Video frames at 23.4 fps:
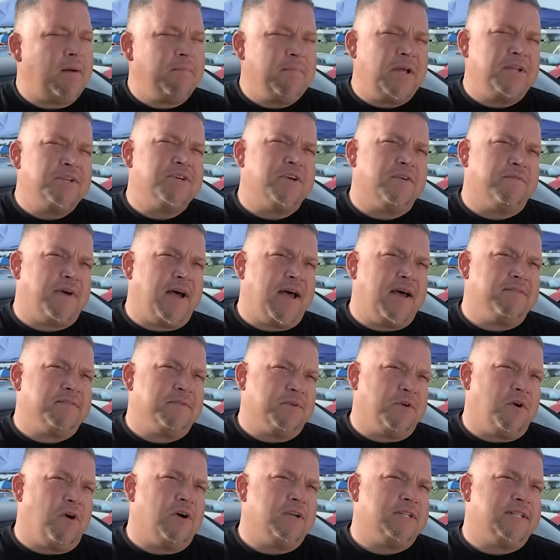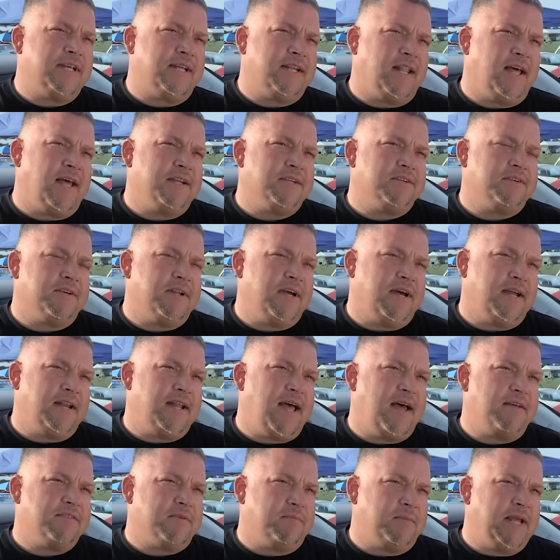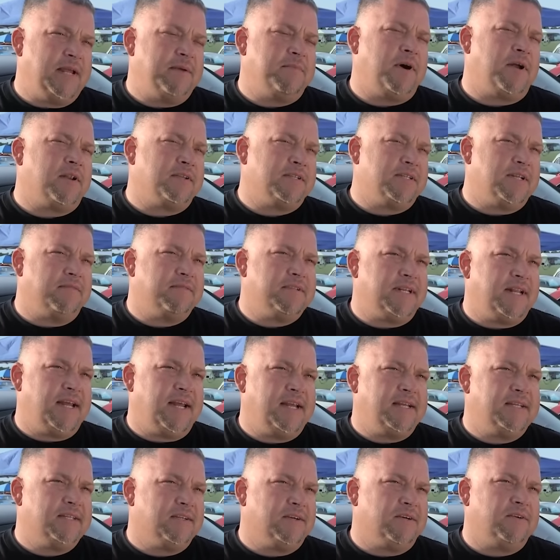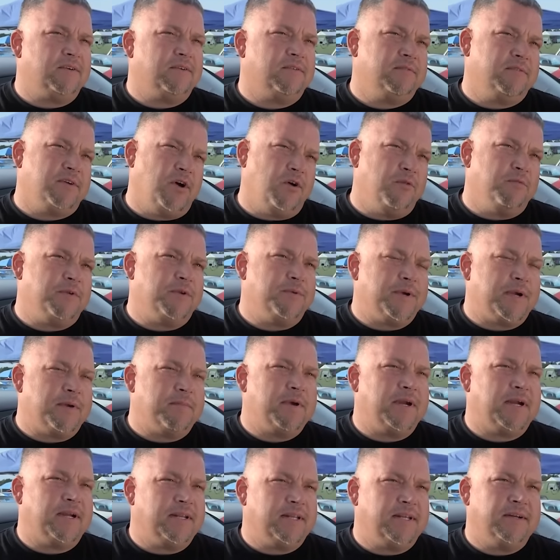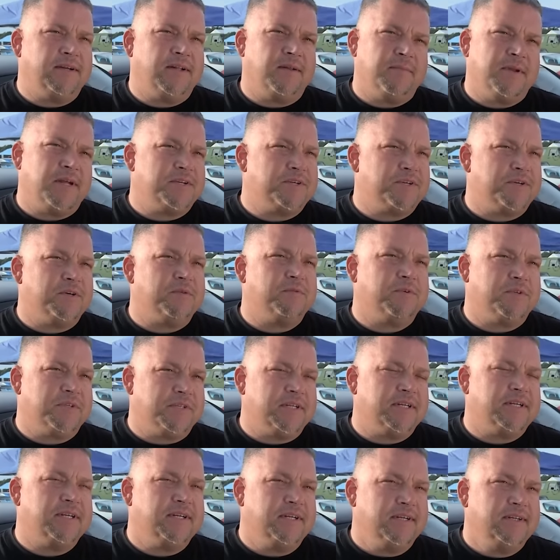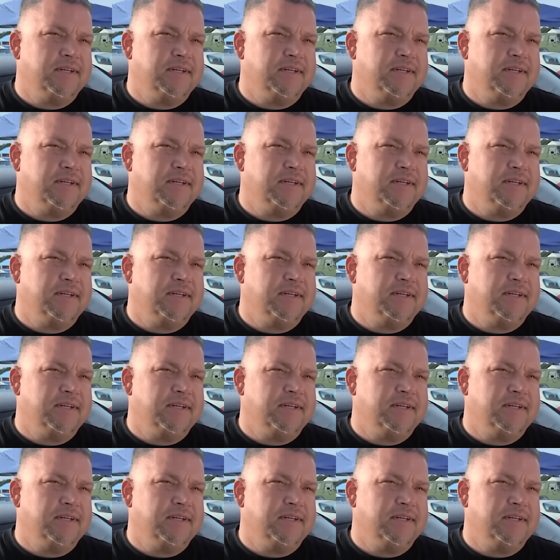I'm not sure if I have some cars Ted likes or not. I have some late model stuff today, so hopefully we can make a deal. I'm not sure, we'll see.